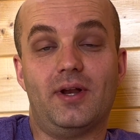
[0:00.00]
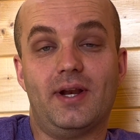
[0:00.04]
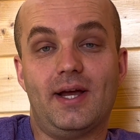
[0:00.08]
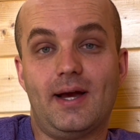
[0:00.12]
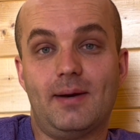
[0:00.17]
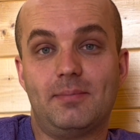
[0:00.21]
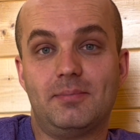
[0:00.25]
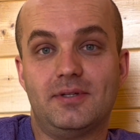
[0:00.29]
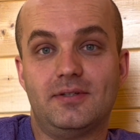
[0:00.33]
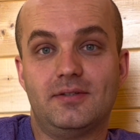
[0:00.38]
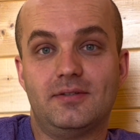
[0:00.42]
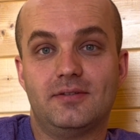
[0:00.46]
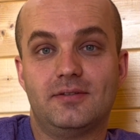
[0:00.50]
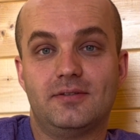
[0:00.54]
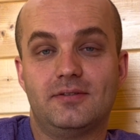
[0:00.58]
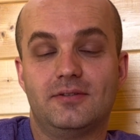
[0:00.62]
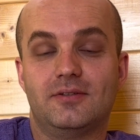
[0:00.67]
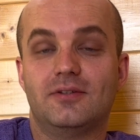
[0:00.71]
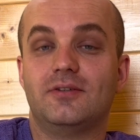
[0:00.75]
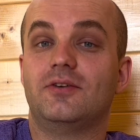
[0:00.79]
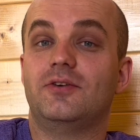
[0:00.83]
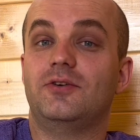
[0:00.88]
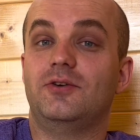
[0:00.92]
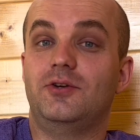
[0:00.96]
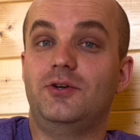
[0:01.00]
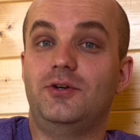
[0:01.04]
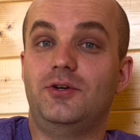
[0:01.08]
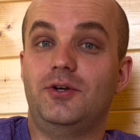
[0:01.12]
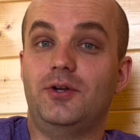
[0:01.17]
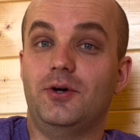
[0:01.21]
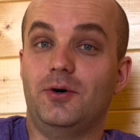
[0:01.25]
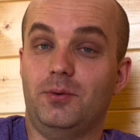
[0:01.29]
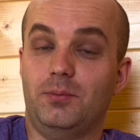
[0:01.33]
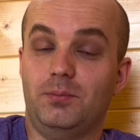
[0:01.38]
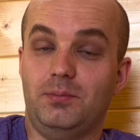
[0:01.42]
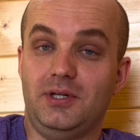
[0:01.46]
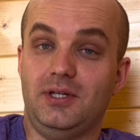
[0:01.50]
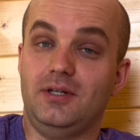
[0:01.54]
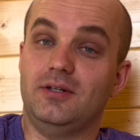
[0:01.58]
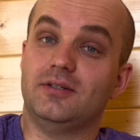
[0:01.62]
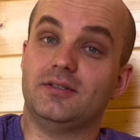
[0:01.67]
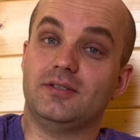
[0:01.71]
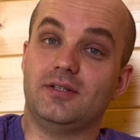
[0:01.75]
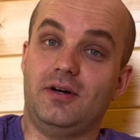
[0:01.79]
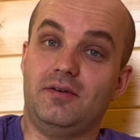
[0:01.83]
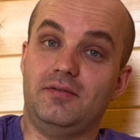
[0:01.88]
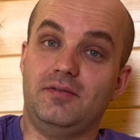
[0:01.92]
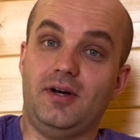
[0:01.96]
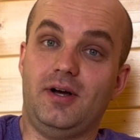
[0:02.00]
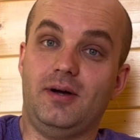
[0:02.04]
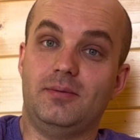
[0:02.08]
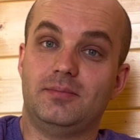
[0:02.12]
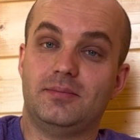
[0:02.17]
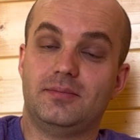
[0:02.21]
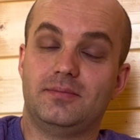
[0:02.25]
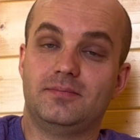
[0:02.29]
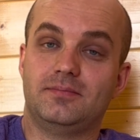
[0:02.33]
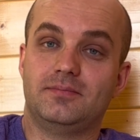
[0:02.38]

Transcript: happens, don't beat yourself up.